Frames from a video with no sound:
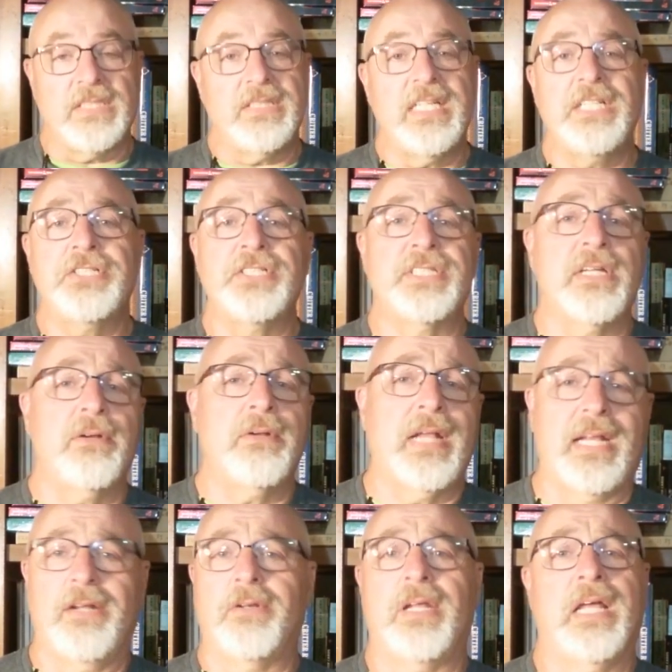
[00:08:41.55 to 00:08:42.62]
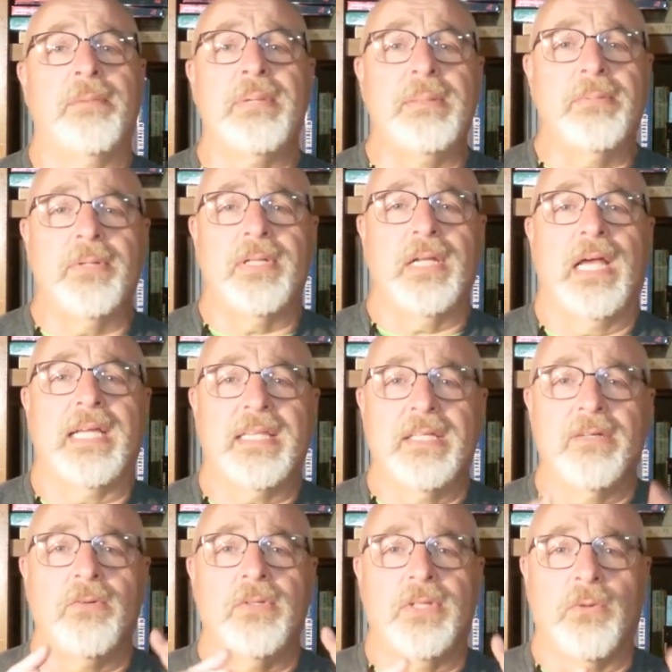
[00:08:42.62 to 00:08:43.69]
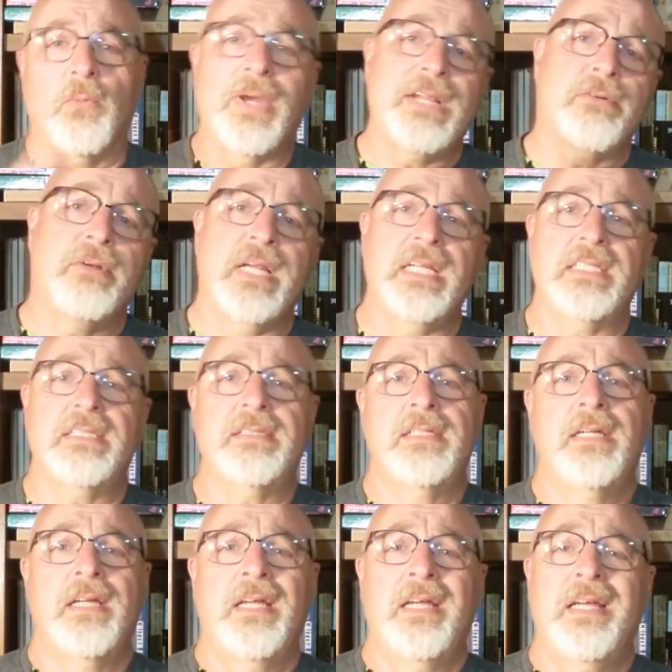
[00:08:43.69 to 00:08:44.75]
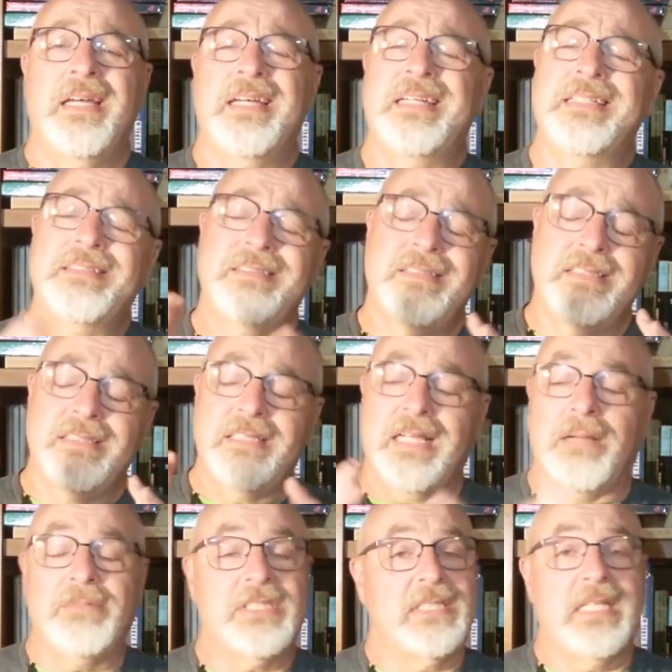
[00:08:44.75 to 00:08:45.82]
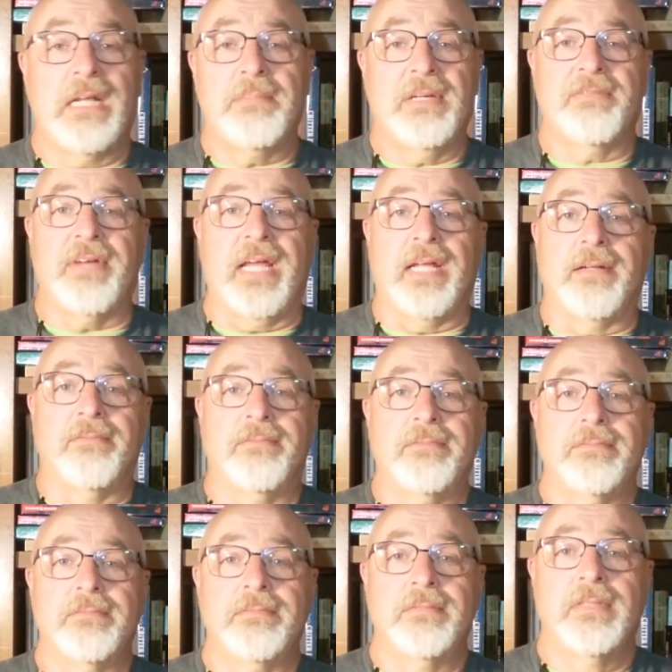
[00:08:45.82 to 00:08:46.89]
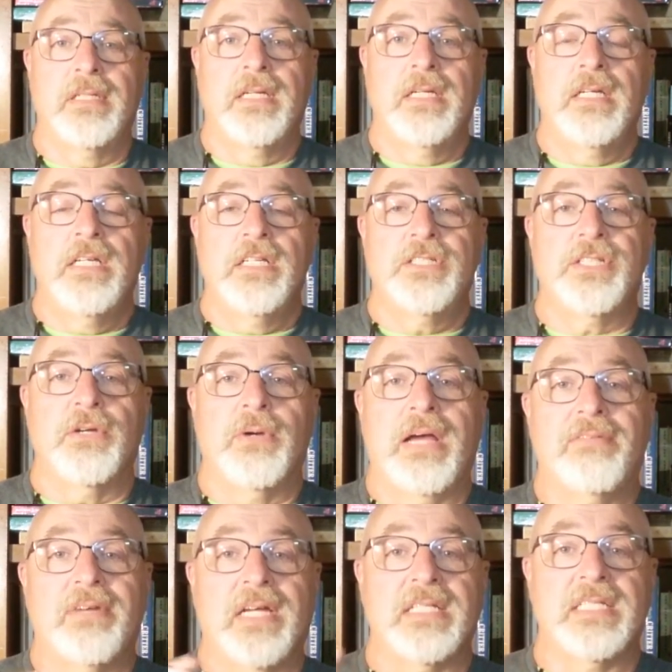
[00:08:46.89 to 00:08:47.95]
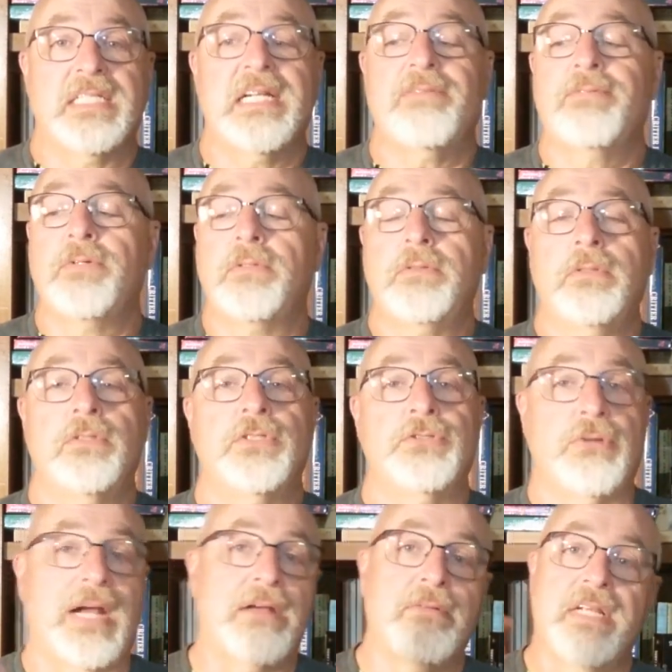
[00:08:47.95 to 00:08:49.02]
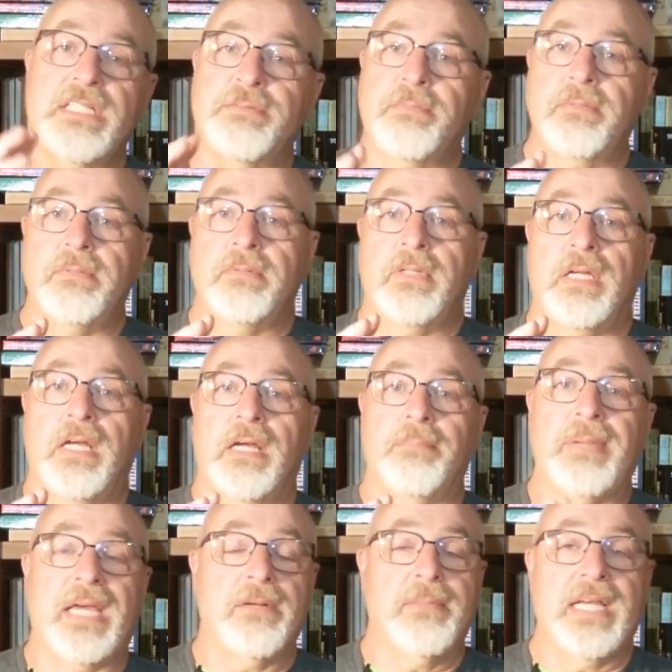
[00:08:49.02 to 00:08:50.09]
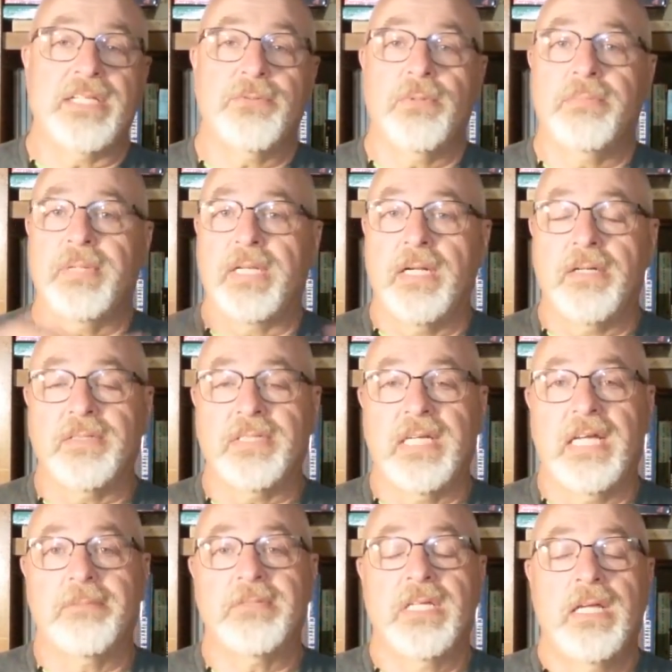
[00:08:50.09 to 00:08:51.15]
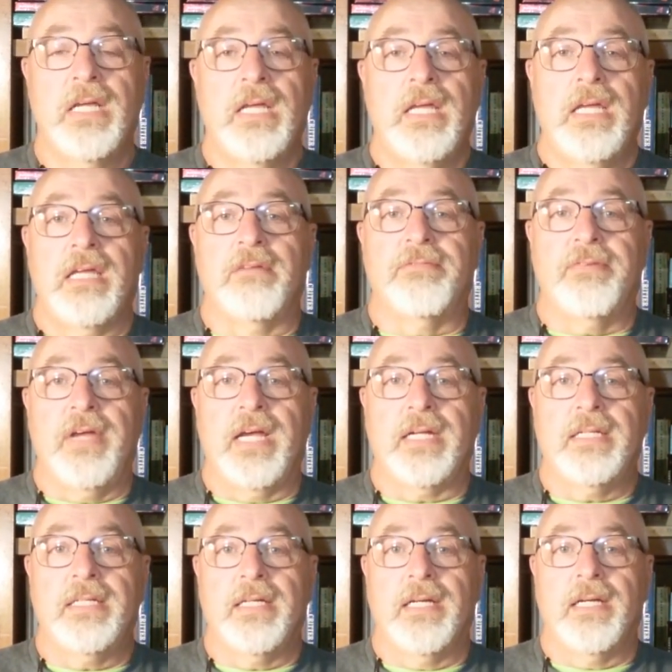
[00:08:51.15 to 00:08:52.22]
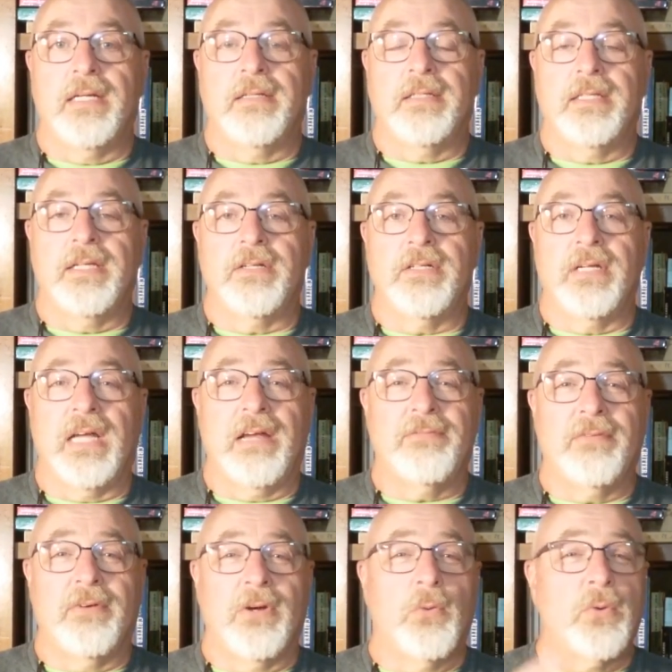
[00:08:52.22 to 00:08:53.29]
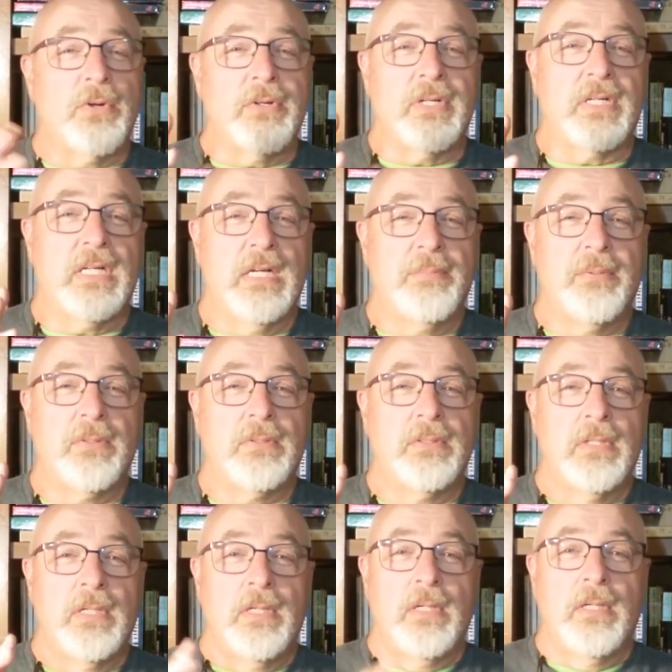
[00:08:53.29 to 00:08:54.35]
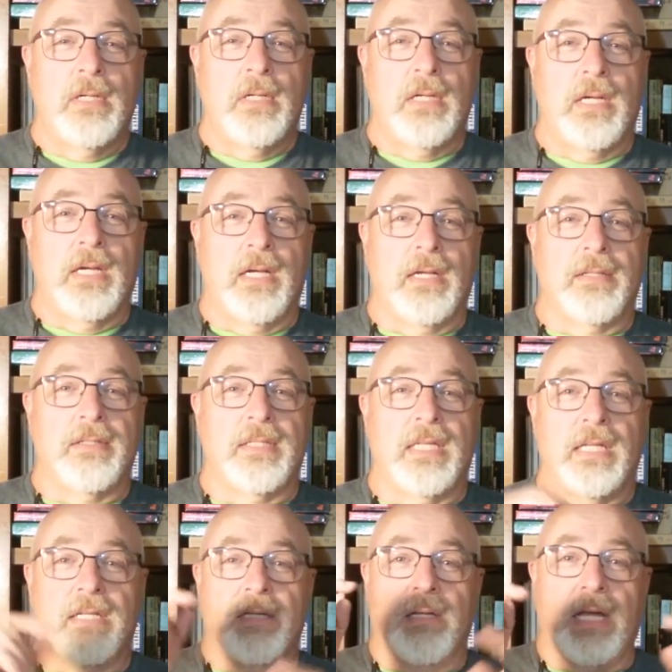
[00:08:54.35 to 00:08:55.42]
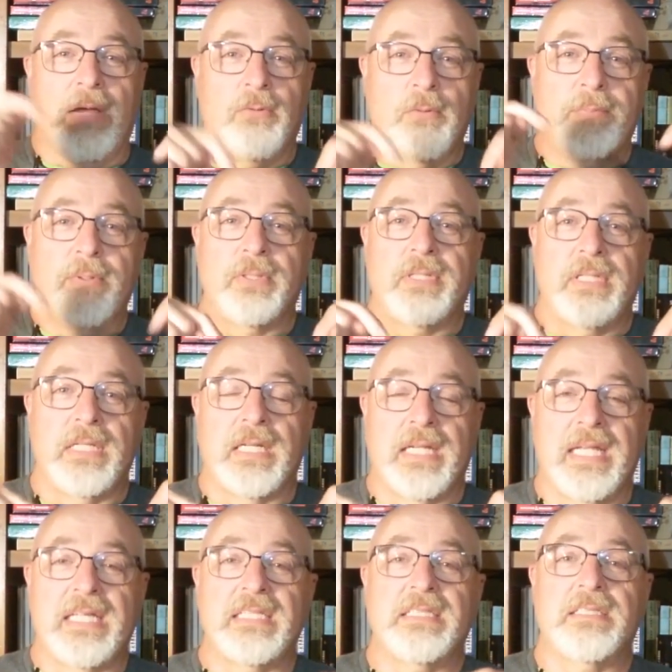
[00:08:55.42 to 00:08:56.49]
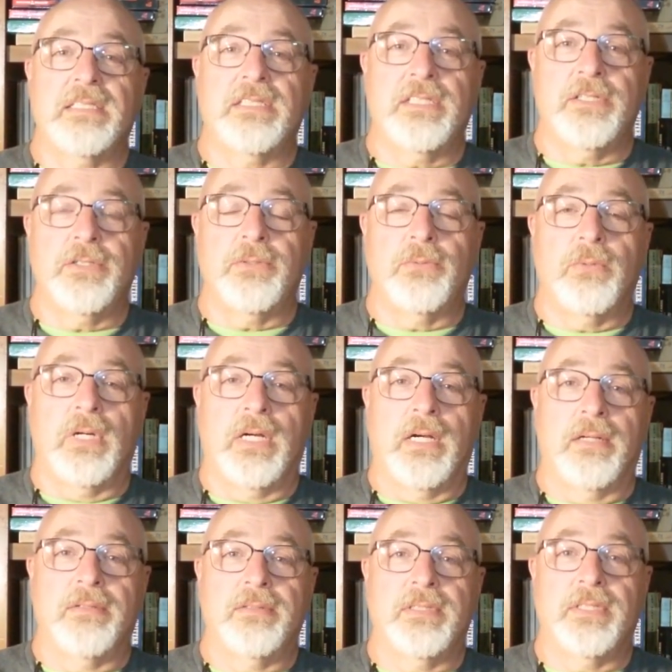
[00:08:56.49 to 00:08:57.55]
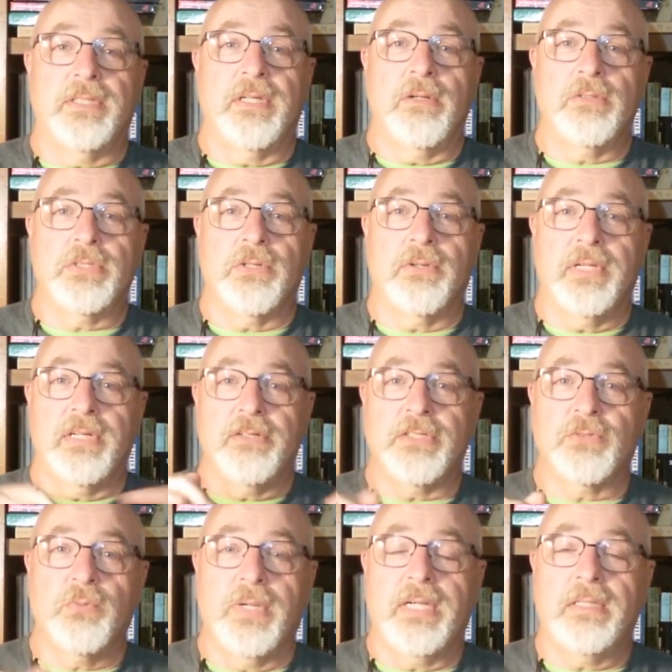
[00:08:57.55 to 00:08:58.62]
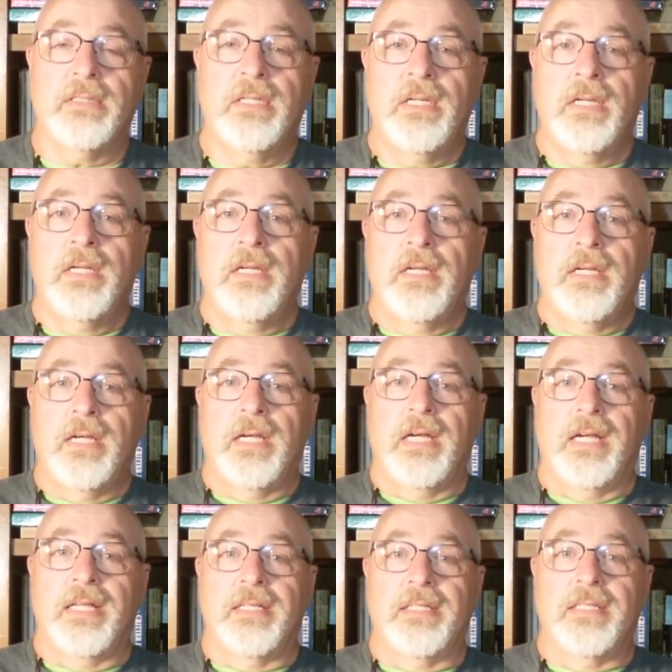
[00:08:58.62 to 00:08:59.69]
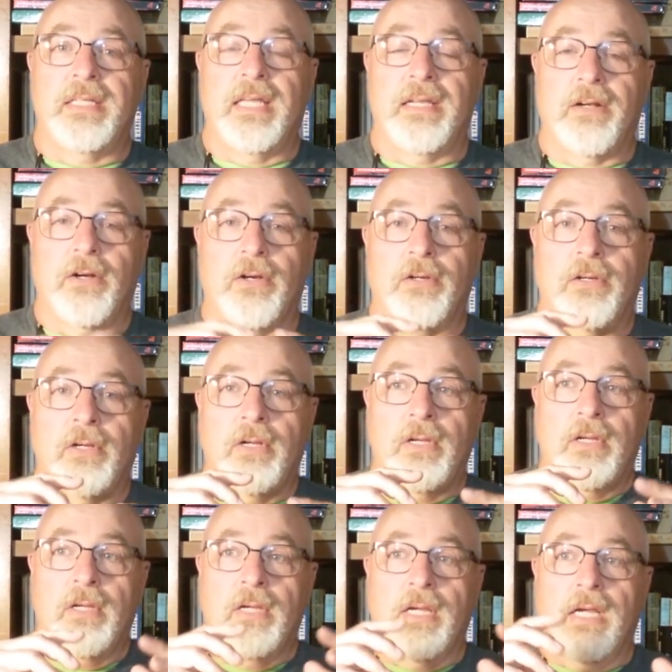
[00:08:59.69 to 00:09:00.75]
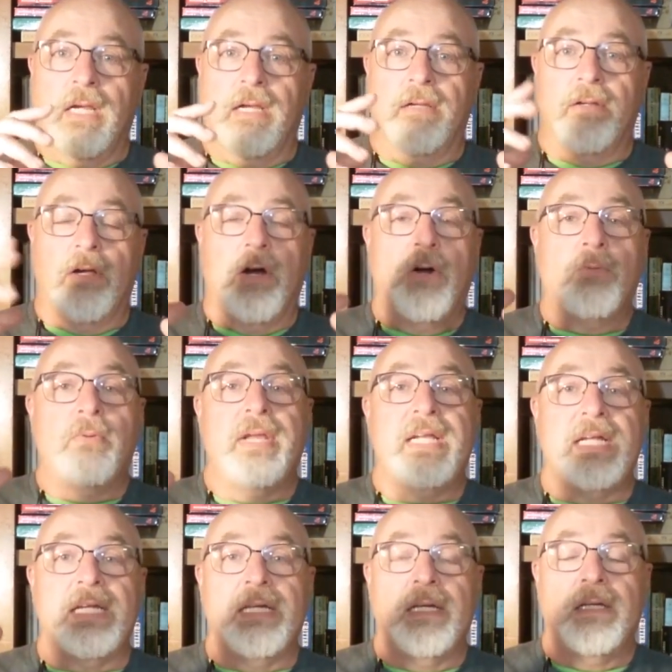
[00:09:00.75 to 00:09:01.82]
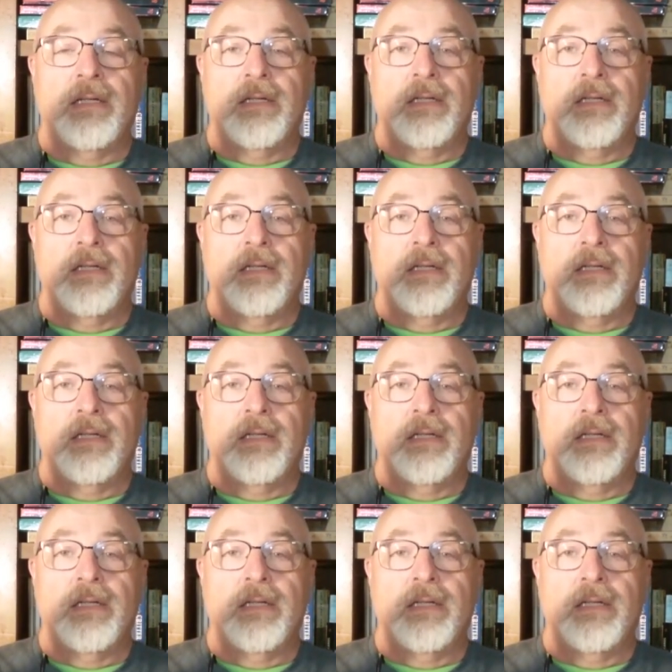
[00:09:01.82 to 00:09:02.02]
To each his own. I know a lot of people that like the wet erase. I'm just not a big fan. So I've got several dry erase battle mats with me at all times. In fact, I've ordered a couple that I will put the links to those on here as well, that are already